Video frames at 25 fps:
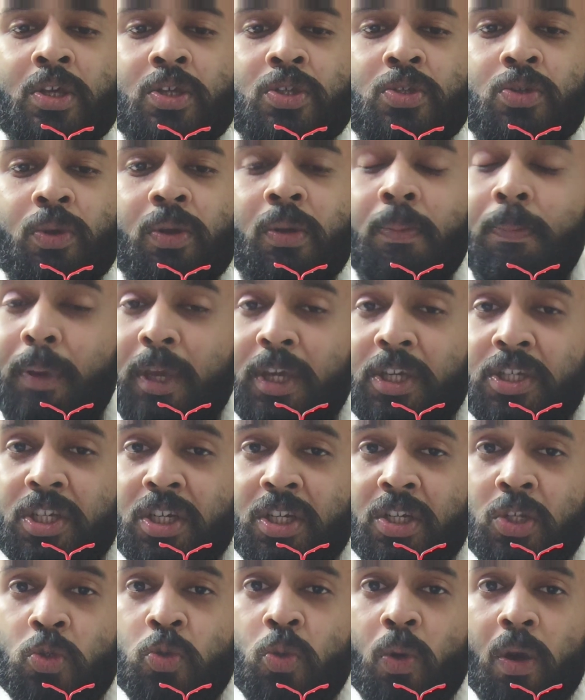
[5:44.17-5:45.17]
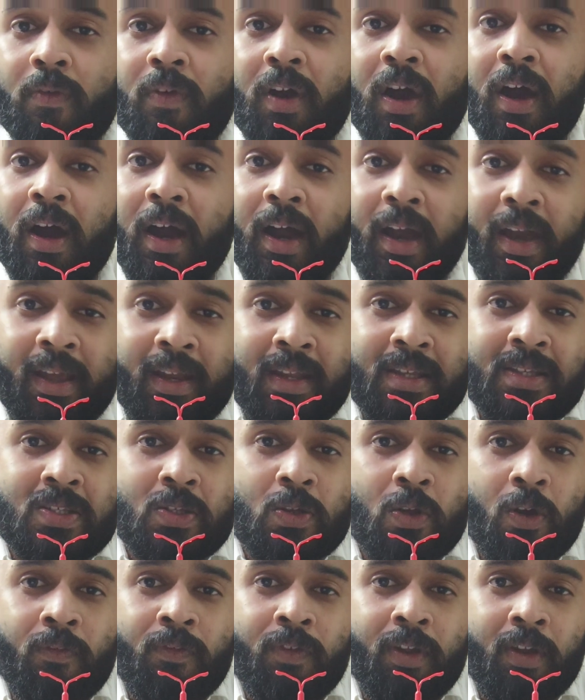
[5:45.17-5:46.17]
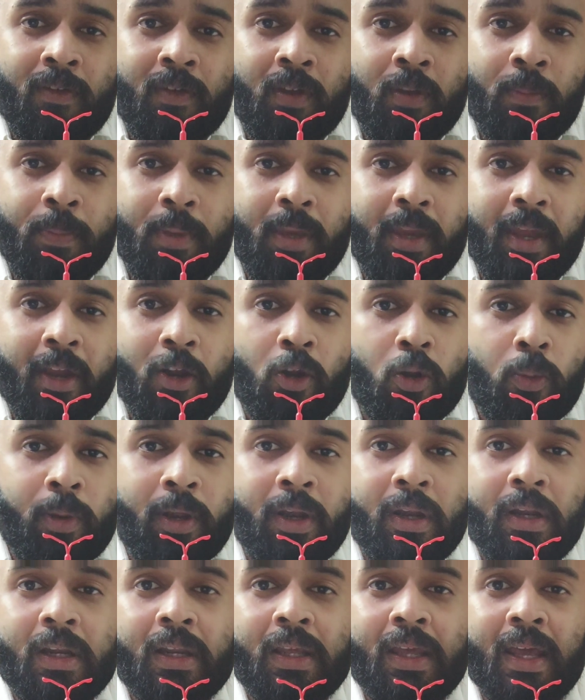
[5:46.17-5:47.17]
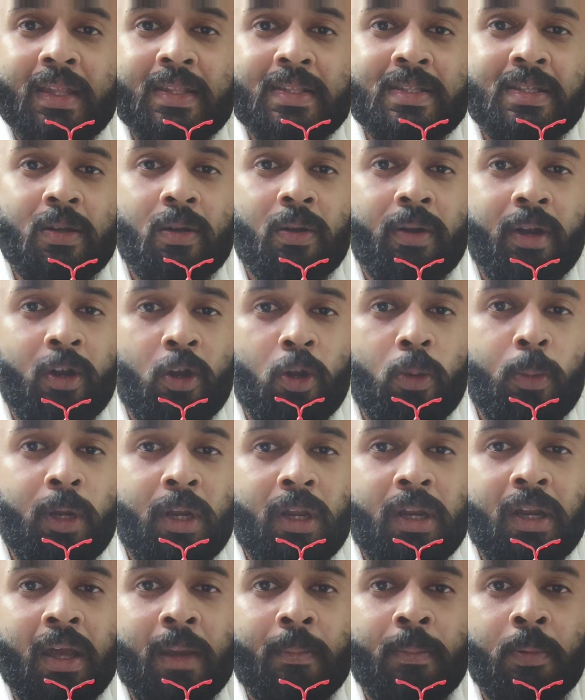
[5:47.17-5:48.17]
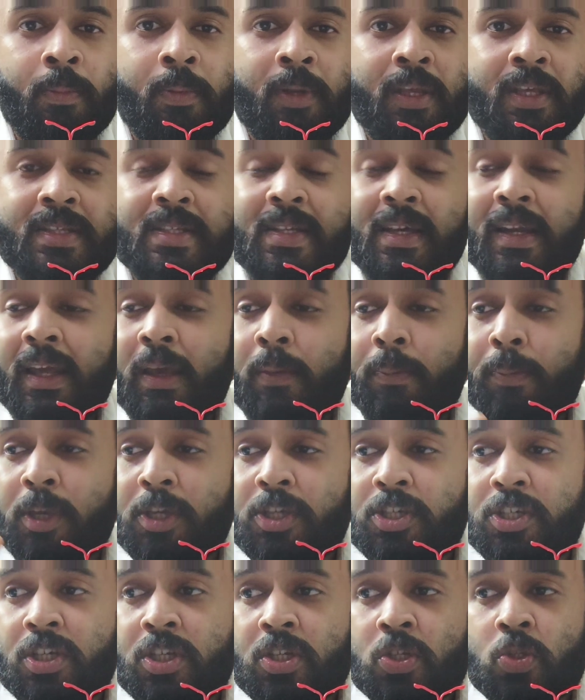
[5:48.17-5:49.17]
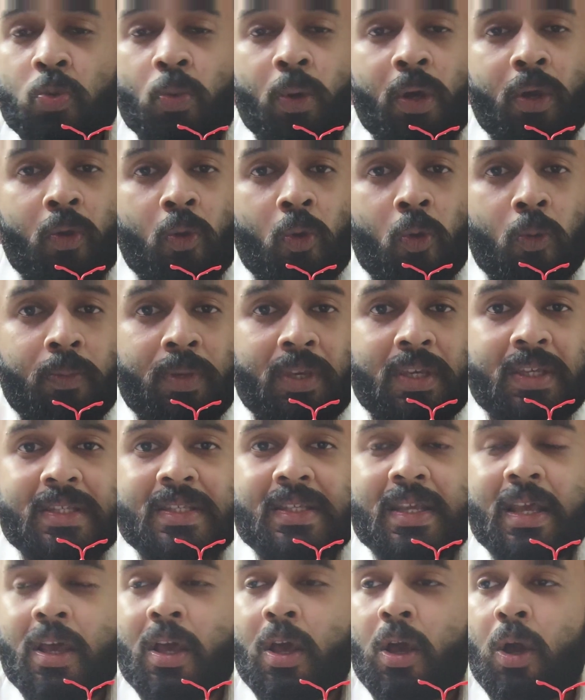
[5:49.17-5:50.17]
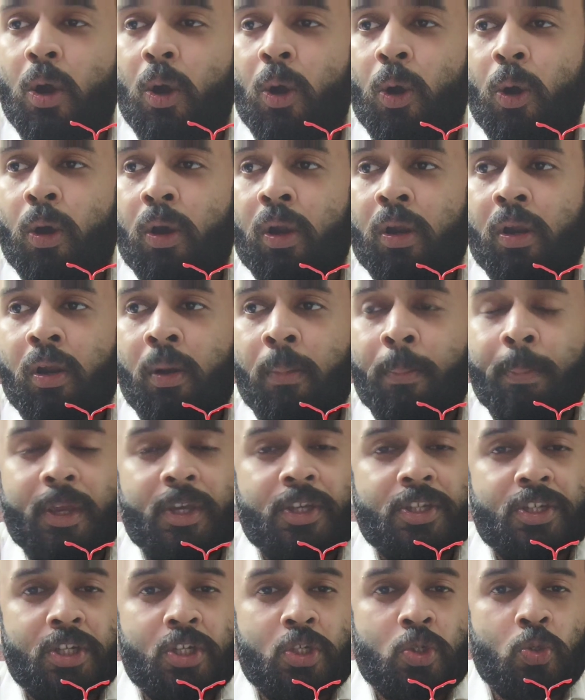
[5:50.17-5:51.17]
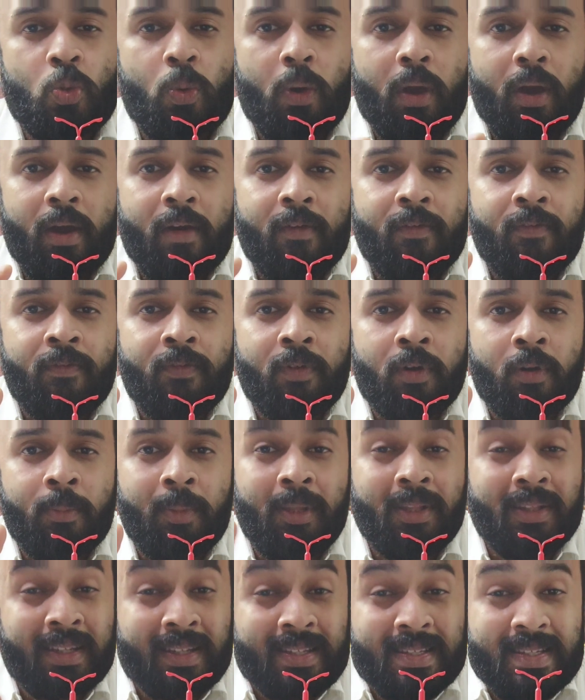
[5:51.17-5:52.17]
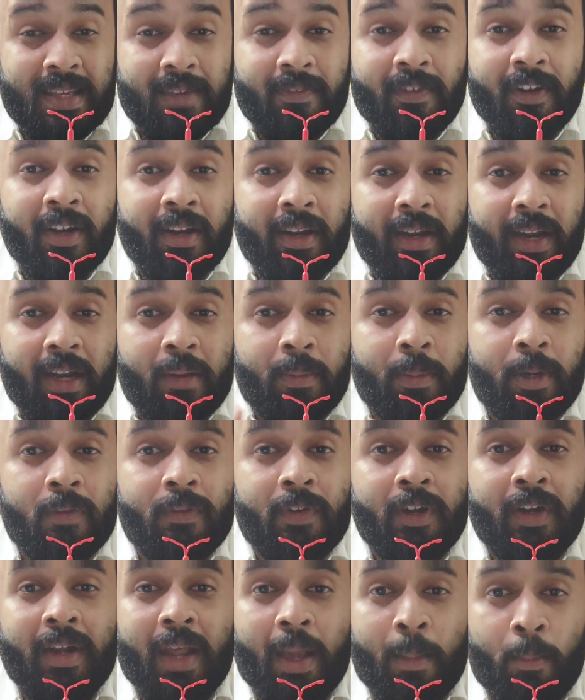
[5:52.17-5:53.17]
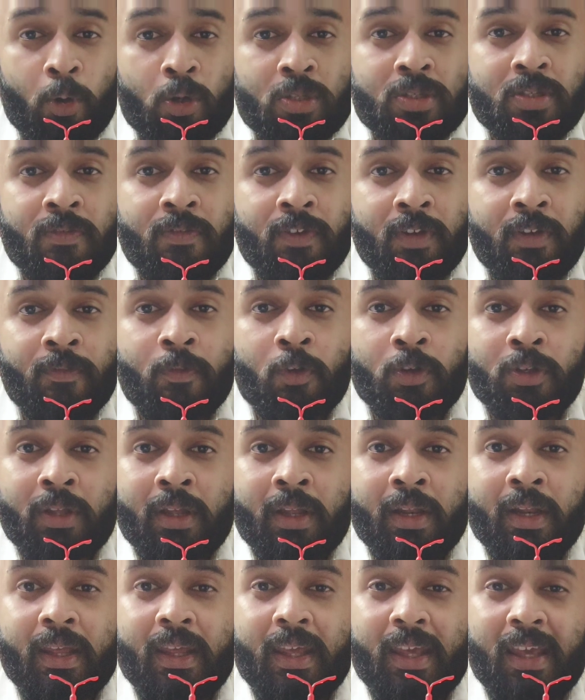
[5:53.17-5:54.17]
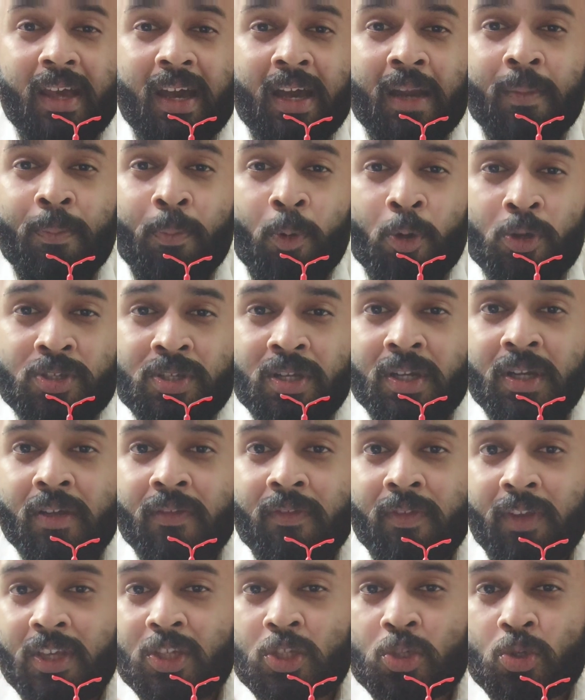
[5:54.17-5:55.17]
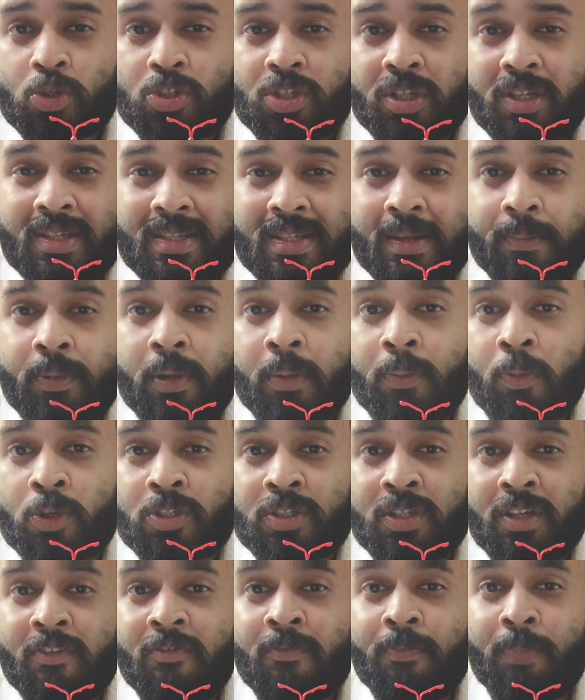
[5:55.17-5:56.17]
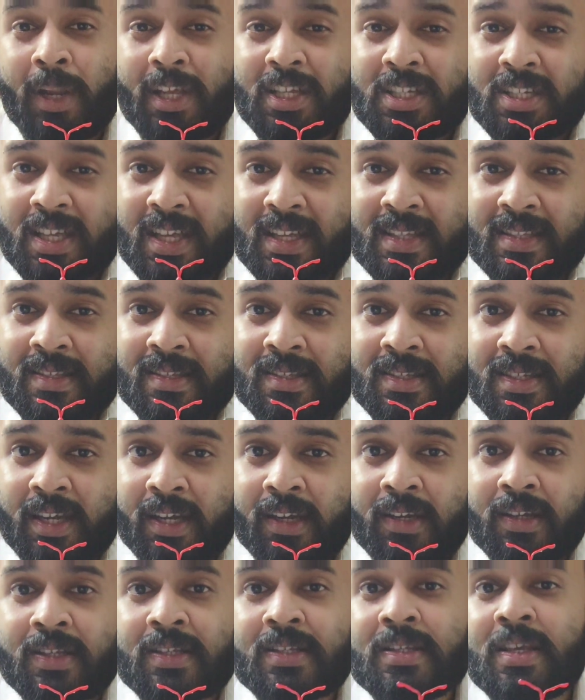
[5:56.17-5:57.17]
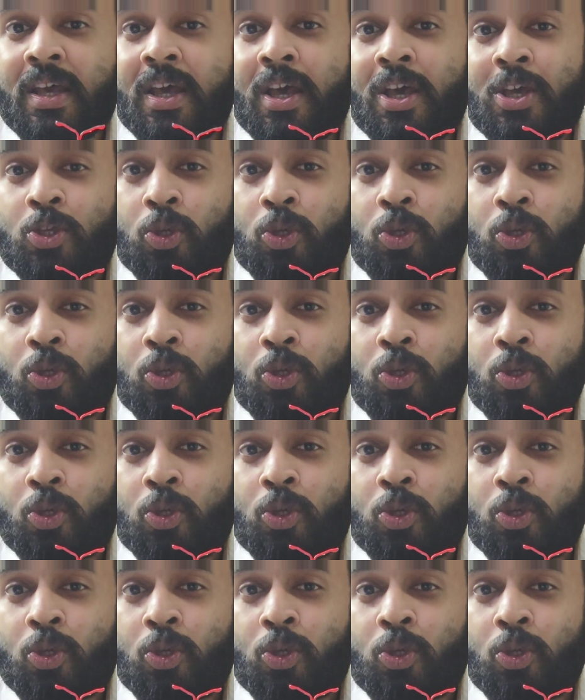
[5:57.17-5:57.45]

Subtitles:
So in patients who have a high risk of developing endometrial cancer or endometrial hyperplasia, like patients who are obese or patients who have been receiving treatment with tamoxifen for their ER positive, estrogen receptor positive breast cancer status.